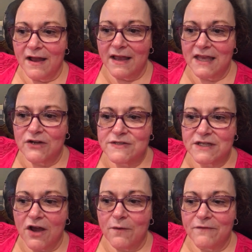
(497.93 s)
years
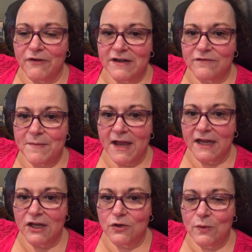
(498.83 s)
ago, a friend of
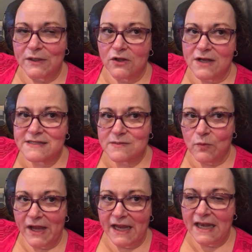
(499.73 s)
mine who had lost some
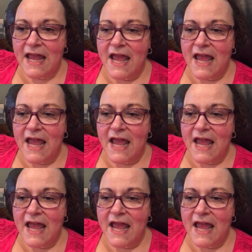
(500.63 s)
weight